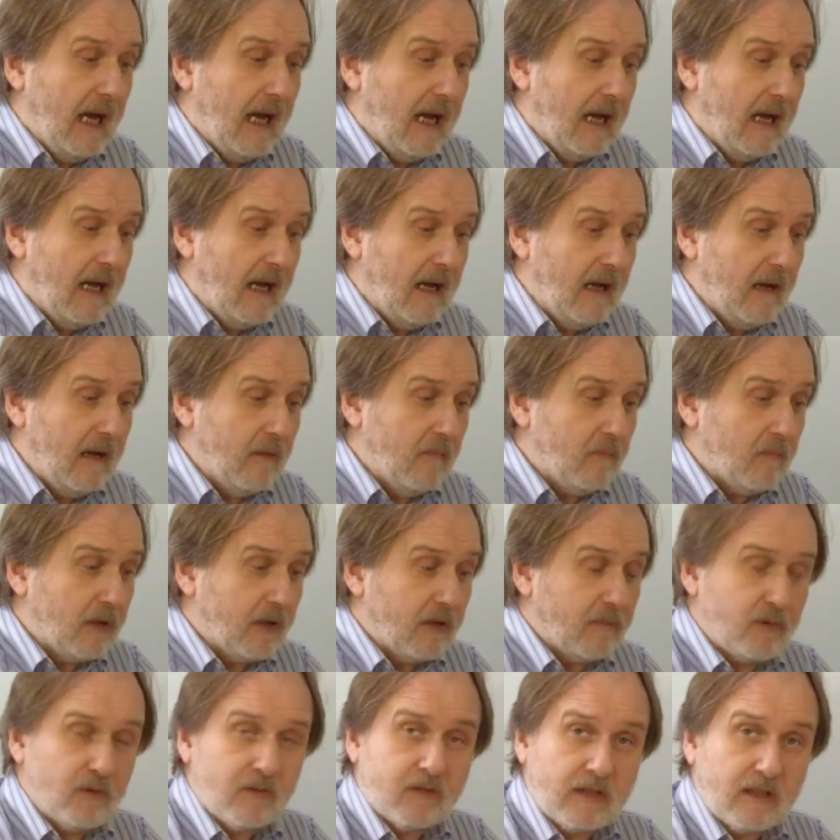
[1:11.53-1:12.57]
uh,
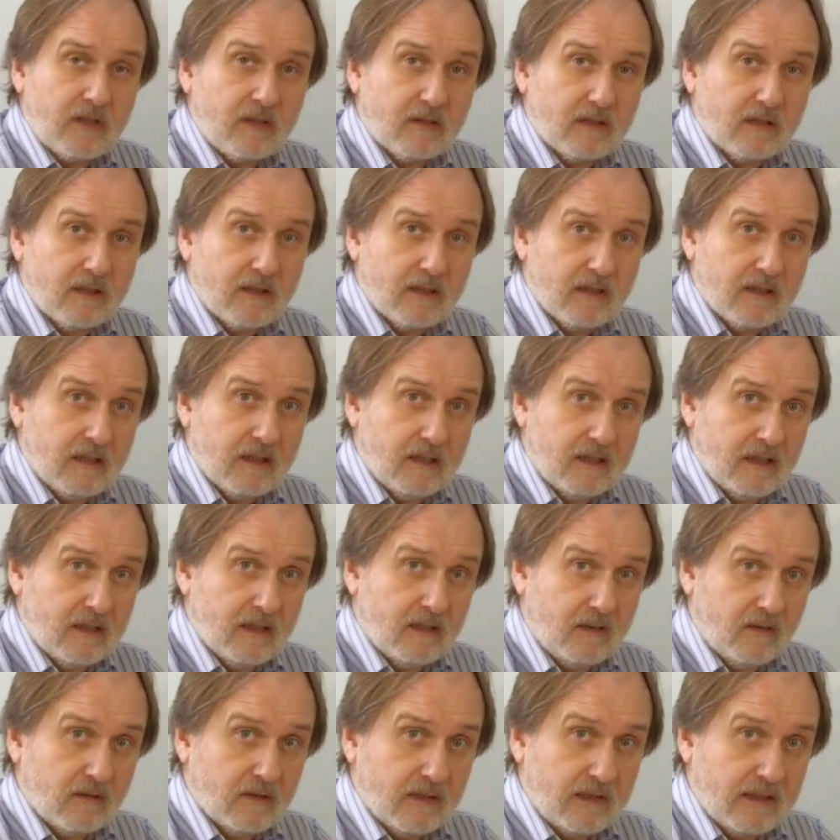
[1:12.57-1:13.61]
but I bought a longer
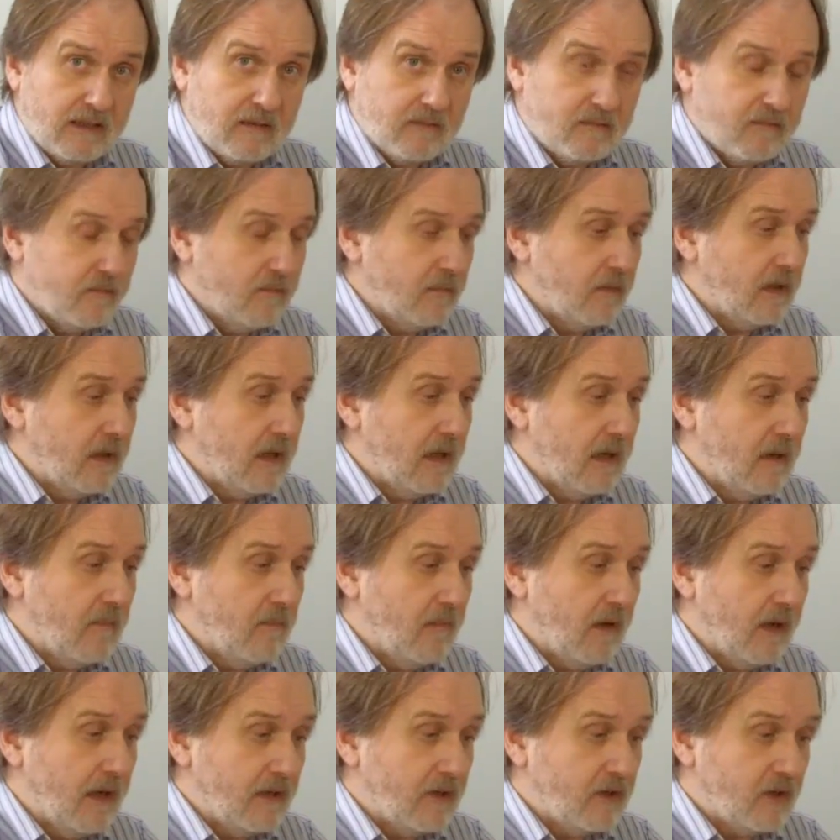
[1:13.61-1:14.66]
uh, longer lead uh,
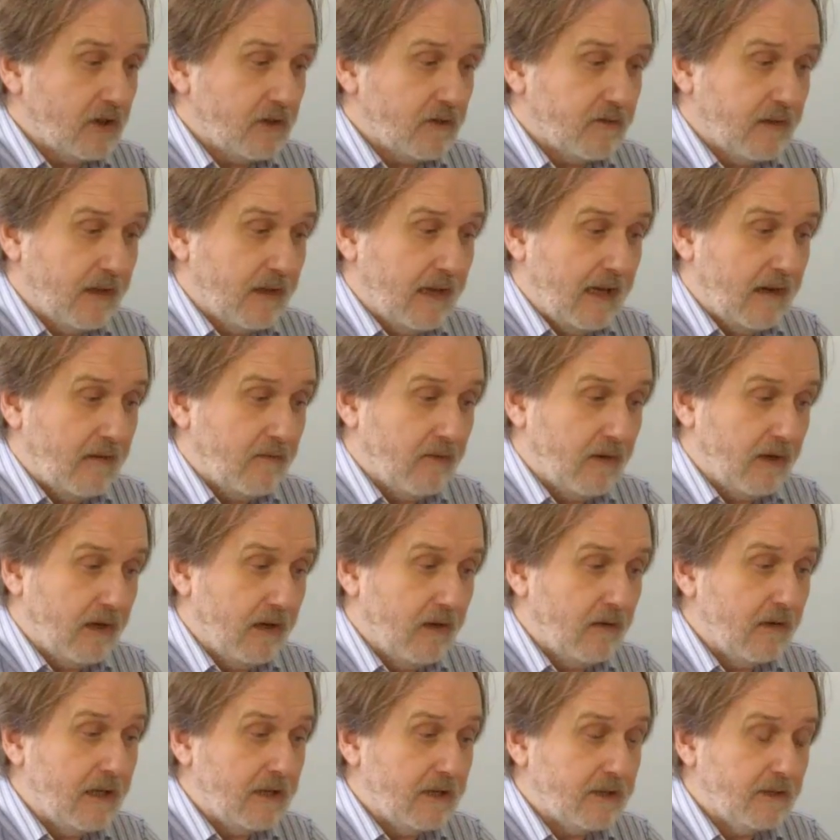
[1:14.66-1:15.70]
mic just for that
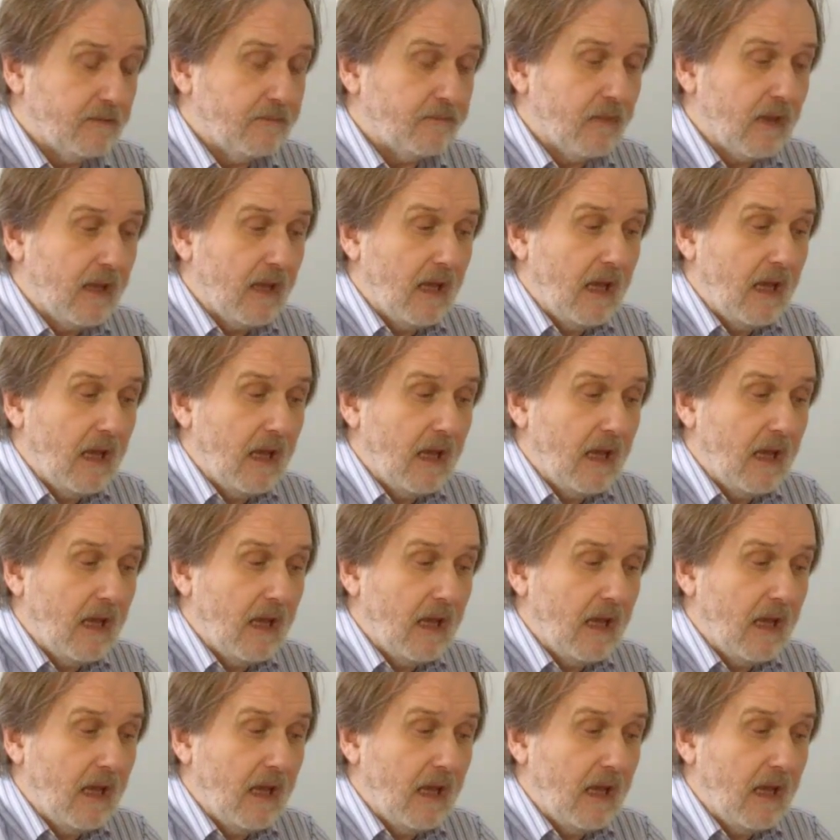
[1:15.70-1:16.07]
very reason.